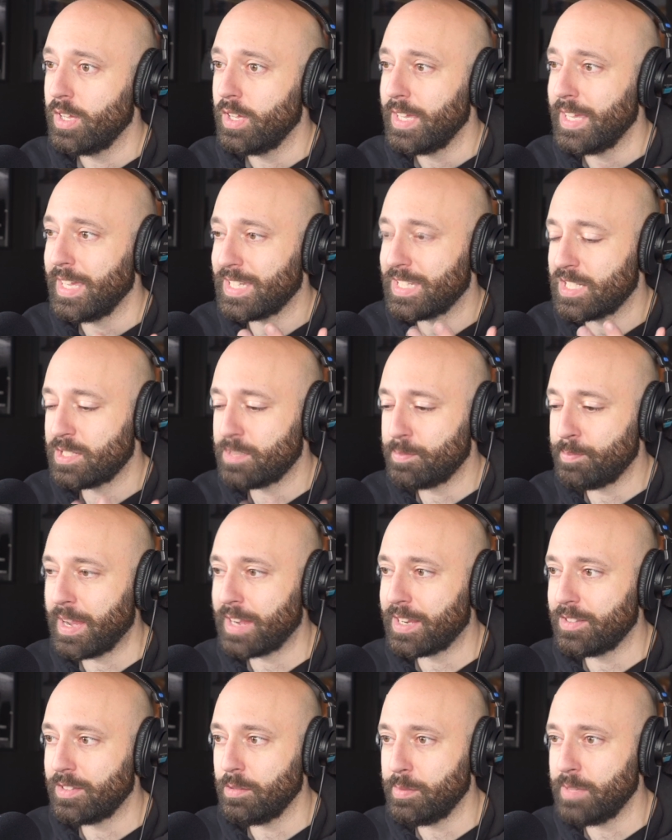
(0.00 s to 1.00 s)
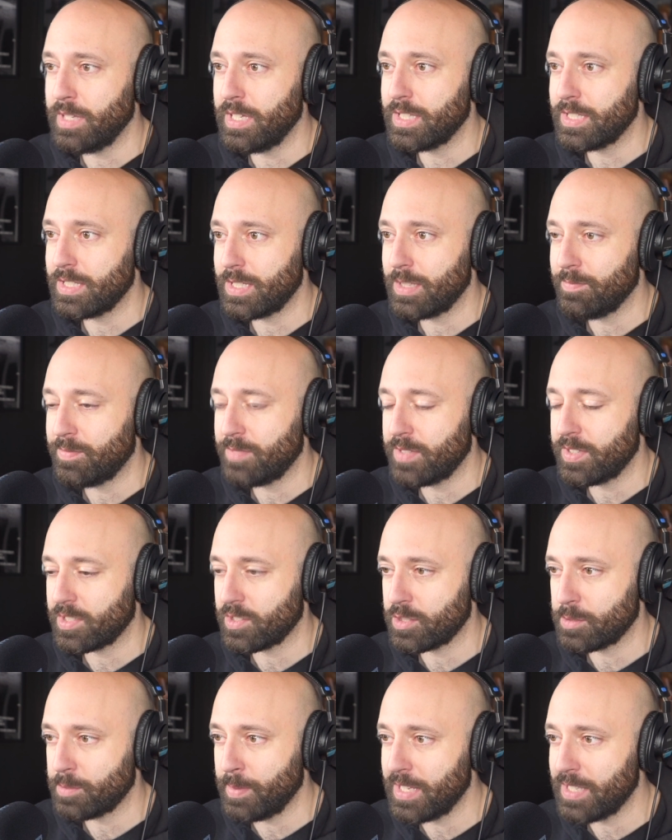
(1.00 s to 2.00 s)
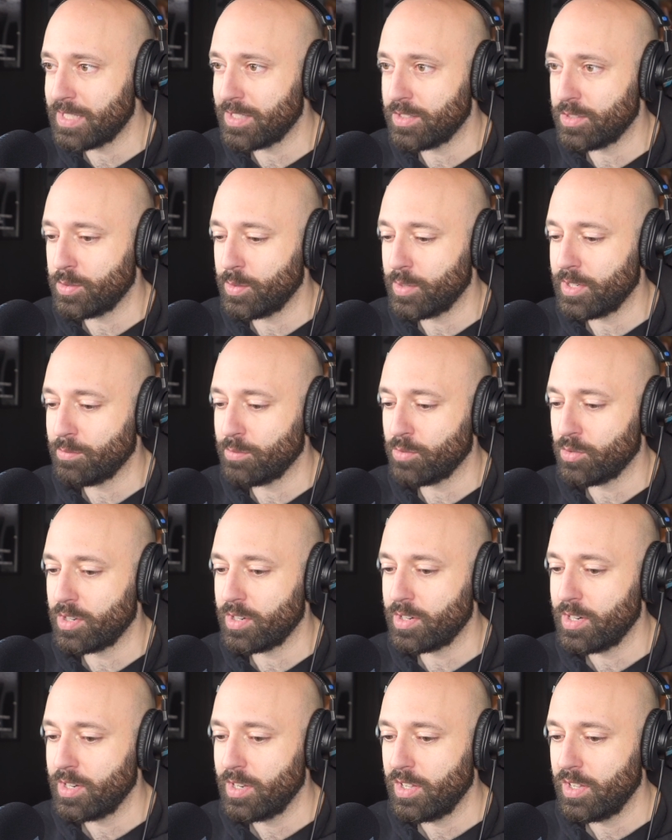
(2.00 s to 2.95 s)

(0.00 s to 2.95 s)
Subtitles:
expect to be in the same physical space as you anymore,